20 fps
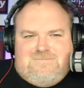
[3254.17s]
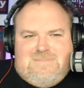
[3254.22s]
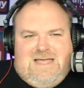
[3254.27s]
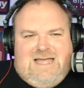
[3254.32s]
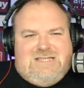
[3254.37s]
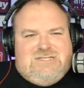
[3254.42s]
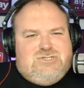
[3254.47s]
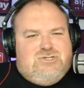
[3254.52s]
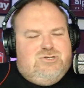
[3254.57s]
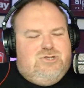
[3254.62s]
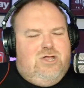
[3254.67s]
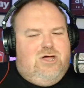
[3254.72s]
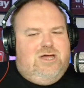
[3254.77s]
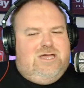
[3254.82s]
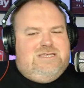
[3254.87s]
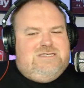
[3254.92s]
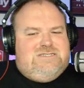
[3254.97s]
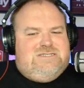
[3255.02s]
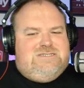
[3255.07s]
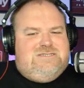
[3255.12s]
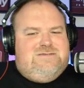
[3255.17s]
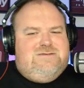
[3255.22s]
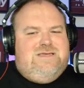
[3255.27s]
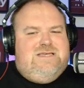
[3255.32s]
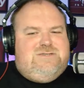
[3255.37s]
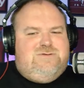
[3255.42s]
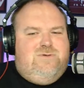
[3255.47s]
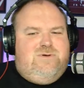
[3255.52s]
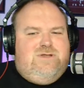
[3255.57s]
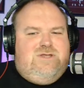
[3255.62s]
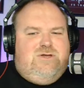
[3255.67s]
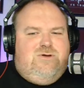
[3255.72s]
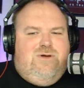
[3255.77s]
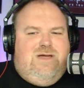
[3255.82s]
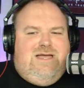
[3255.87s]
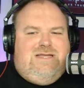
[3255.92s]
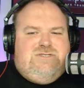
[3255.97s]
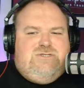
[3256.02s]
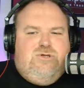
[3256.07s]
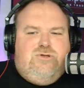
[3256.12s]
Antonize, that's what I'm going to call it,
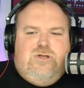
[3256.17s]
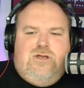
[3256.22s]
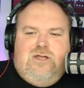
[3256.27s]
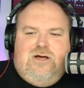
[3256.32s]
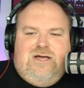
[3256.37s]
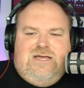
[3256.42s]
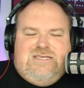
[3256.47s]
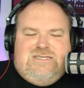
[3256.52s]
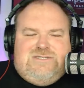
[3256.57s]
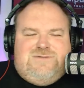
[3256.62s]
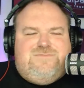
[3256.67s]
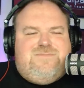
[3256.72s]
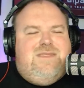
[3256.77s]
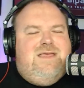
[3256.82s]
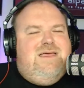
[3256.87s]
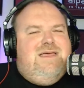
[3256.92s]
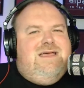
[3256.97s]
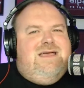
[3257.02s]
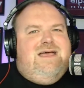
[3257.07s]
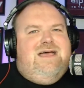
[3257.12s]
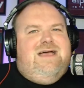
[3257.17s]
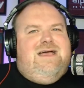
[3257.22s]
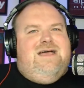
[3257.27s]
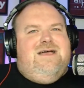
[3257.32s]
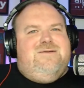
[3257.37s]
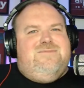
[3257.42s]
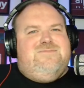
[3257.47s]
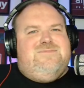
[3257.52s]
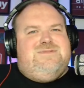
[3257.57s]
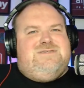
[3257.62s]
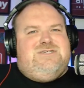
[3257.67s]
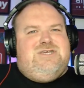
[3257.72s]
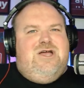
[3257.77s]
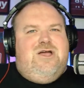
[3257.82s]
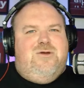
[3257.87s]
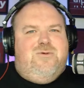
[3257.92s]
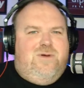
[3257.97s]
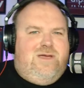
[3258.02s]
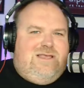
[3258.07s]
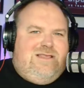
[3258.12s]
Antonize
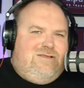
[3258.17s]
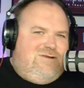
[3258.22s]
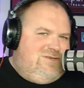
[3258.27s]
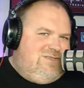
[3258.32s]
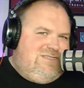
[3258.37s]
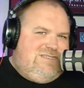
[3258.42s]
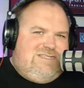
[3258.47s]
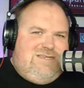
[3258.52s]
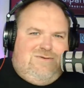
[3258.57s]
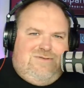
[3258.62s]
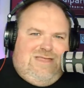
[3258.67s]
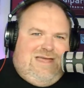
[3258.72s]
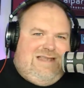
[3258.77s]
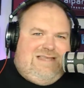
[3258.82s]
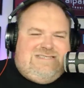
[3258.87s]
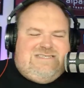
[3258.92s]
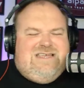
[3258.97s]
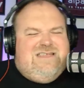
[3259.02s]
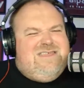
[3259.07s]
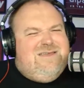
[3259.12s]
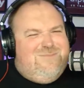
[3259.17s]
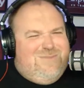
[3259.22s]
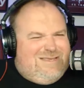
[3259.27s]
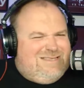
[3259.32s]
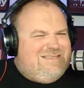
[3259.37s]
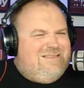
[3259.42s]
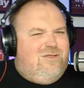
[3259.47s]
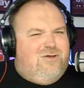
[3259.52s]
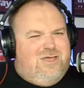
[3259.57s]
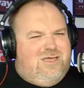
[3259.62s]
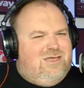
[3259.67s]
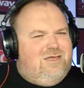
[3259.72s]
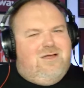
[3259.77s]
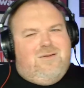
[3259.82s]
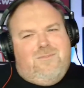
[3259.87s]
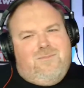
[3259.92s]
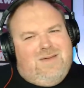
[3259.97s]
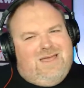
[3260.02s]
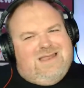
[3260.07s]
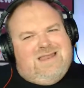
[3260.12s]
show, where he looks at some analysis. I think we'll be looking
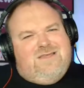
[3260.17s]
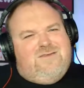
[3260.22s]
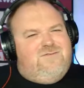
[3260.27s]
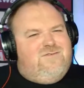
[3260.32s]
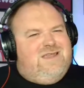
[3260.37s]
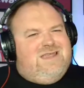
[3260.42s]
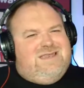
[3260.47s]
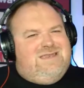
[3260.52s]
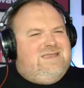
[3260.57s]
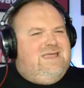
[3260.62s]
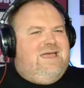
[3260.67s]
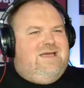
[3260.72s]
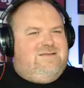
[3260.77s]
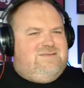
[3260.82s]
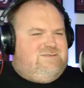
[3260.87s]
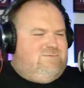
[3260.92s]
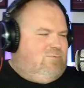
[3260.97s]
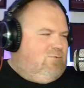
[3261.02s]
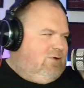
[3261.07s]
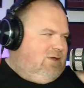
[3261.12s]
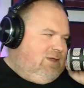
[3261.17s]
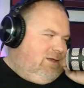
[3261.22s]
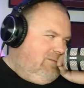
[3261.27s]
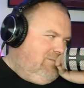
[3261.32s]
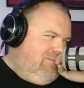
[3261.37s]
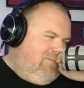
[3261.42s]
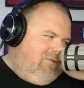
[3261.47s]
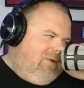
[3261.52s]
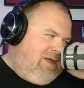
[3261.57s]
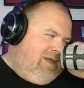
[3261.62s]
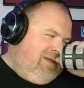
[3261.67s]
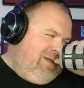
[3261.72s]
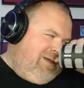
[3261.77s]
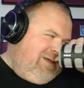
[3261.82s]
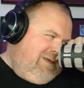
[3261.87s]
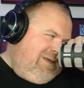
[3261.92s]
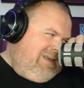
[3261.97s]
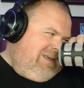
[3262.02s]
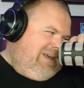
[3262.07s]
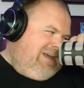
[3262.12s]
at mainly Flynn Downs and what he can bring,
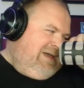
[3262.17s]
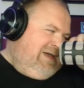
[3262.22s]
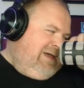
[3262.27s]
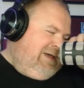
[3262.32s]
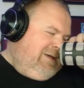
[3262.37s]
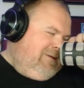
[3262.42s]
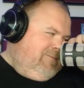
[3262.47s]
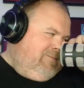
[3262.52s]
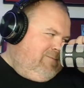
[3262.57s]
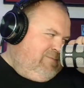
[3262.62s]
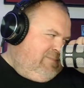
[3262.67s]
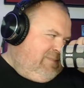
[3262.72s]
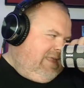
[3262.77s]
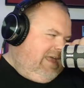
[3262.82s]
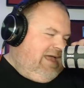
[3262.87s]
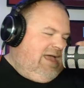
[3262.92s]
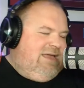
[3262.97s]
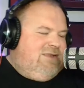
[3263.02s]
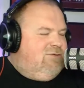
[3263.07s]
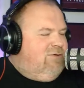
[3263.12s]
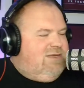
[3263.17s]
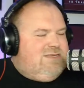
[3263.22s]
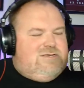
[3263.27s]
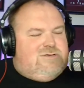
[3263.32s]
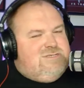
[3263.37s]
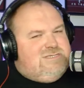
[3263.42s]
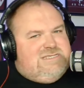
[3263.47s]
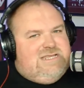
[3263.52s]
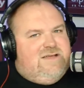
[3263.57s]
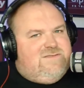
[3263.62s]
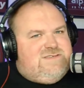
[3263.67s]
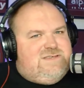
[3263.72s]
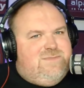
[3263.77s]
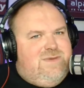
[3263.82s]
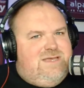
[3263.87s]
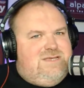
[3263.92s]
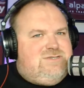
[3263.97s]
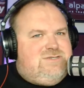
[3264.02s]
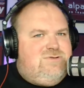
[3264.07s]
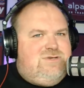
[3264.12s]
and all that good stuff. So
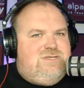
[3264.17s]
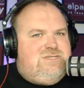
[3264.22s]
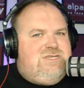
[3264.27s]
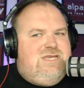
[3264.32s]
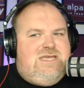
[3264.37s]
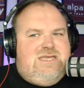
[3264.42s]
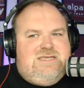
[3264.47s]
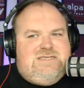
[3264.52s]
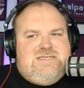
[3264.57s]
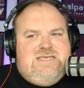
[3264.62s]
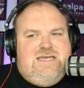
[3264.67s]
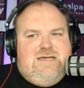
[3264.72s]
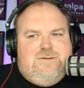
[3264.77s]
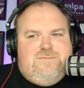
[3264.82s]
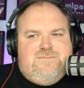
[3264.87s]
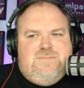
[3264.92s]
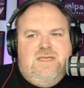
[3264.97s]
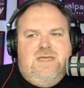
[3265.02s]
make sure you check us out.